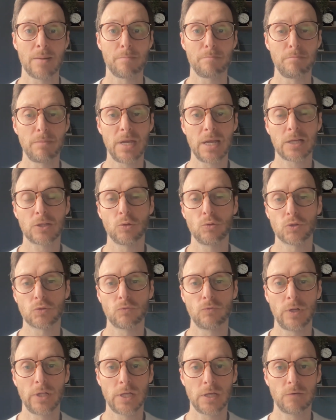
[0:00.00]
make those
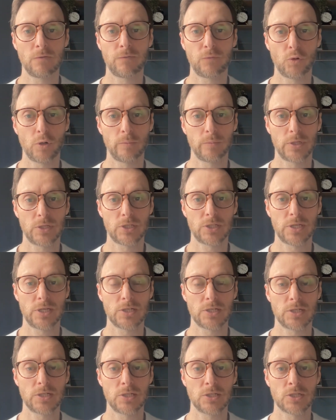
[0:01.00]
really informed
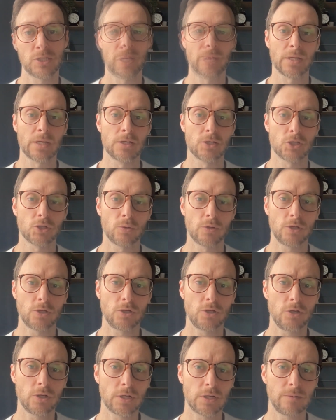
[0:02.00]
decisions so that
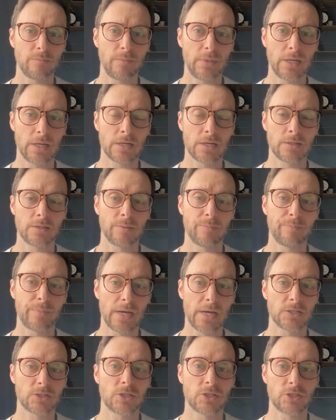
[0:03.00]
you can make the
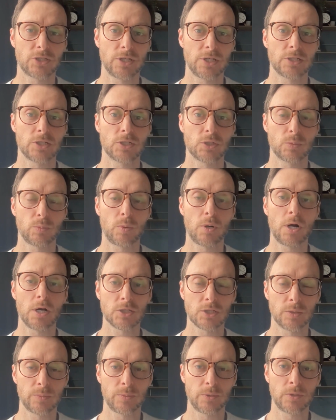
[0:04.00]
best decisions
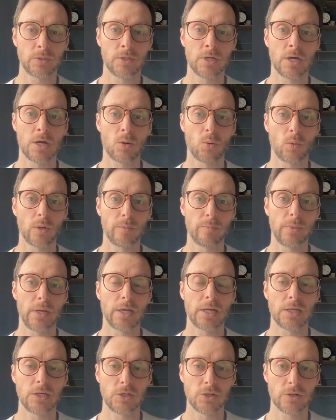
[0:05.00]
possible when
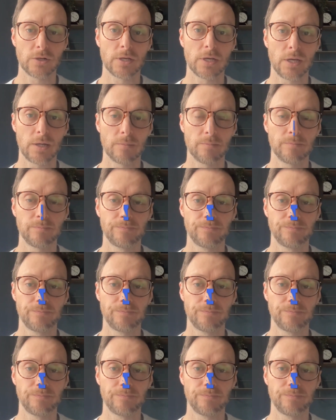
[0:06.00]
making your game.